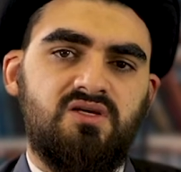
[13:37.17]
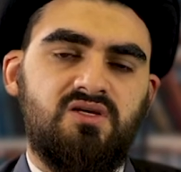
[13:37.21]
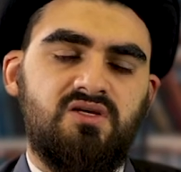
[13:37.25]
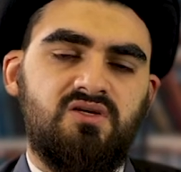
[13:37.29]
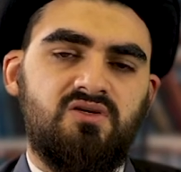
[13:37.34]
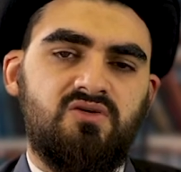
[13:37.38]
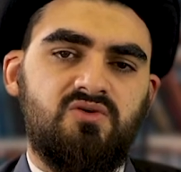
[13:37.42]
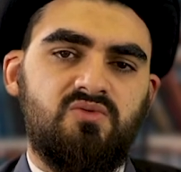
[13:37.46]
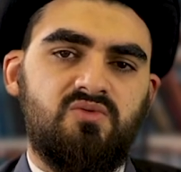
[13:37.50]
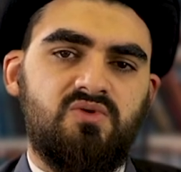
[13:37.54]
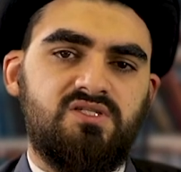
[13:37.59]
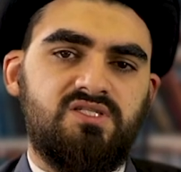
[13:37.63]

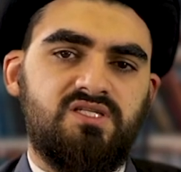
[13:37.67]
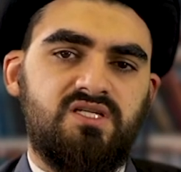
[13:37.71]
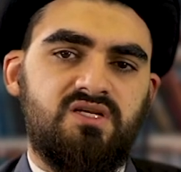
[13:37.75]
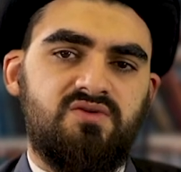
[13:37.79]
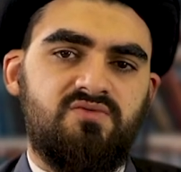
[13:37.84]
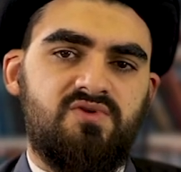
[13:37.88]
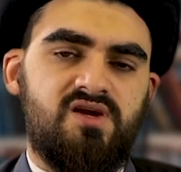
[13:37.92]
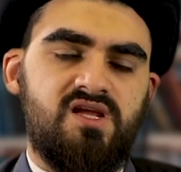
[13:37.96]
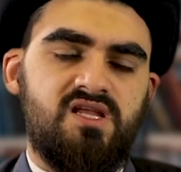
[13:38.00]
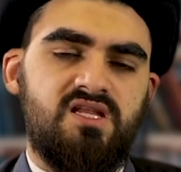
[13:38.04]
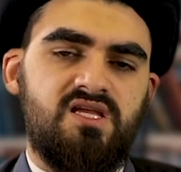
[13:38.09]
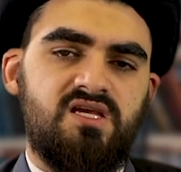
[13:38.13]
who was an
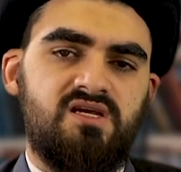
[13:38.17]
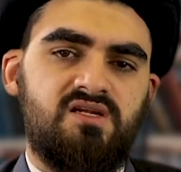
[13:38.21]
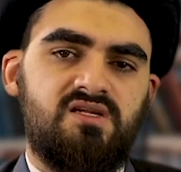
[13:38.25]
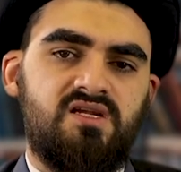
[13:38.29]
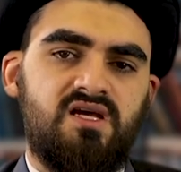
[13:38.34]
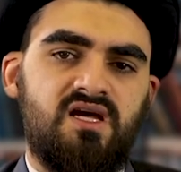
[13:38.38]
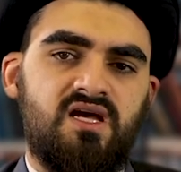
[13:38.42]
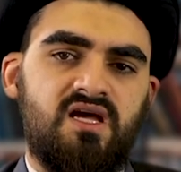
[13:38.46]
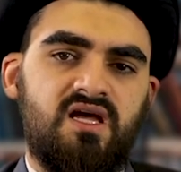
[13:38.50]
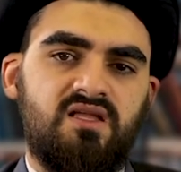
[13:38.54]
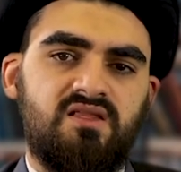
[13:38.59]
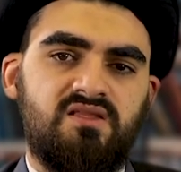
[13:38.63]
Iranian,
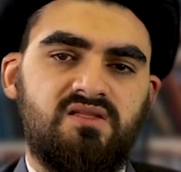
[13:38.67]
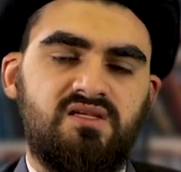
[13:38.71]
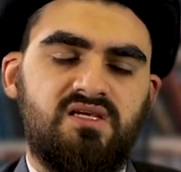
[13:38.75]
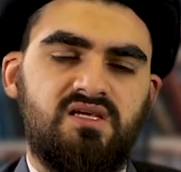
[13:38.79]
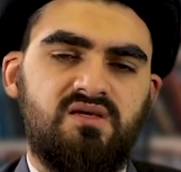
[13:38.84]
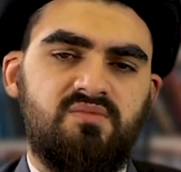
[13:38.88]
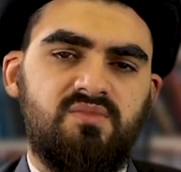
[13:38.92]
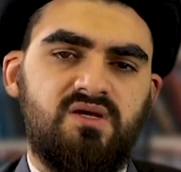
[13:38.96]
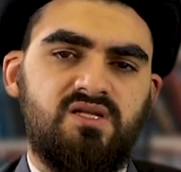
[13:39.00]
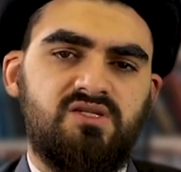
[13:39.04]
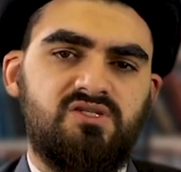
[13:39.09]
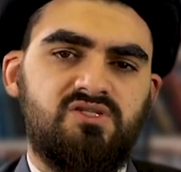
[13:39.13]
and
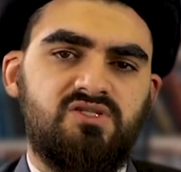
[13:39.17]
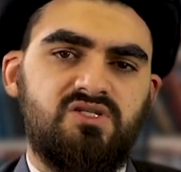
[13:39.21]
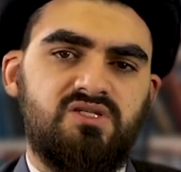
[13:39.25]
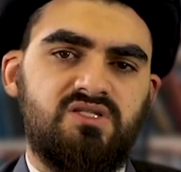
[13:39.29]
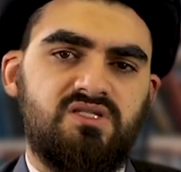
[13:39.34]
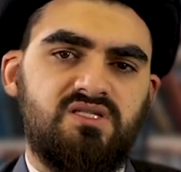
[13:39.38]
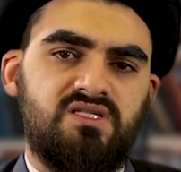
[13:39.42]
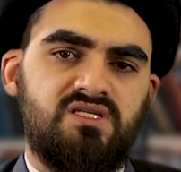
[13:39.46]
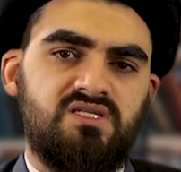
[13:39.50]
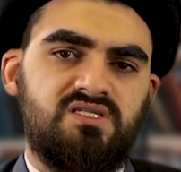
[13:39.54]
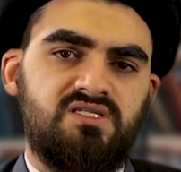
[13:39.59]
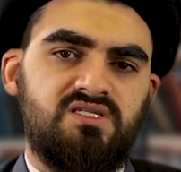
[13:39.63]
he
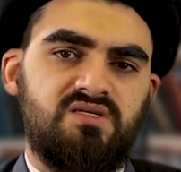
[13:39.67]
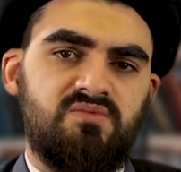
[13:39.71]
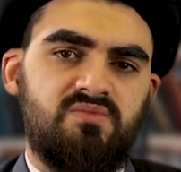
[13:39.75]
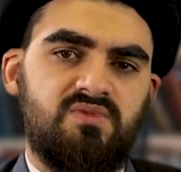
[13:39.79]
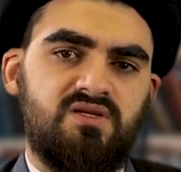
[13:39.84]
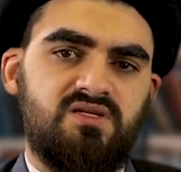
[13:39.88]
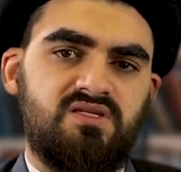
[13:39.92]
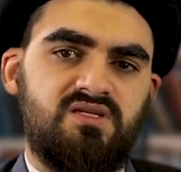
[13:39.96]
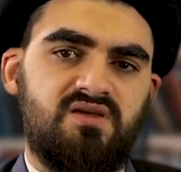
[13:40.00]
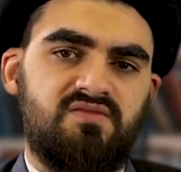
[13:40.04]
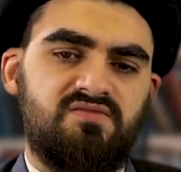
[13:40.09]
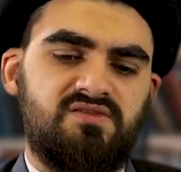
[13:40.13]
mentioned this
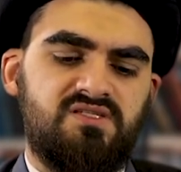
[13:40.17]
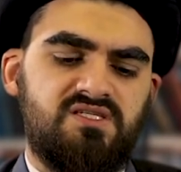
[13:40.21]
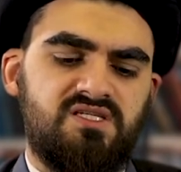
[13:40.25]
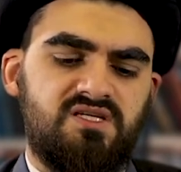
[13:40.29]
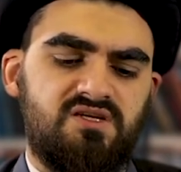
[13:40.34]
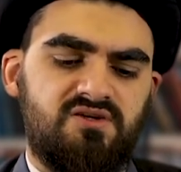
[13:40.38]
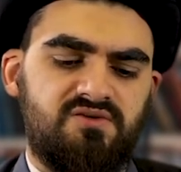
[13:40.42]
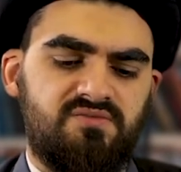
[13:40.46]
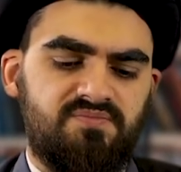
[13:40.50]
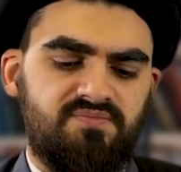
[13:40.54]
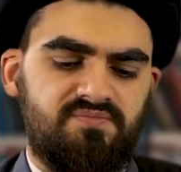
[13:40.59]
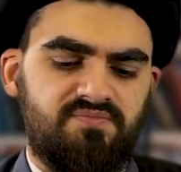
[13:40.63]
similar
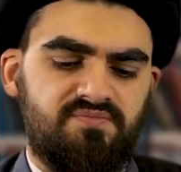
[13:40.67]
tafsir.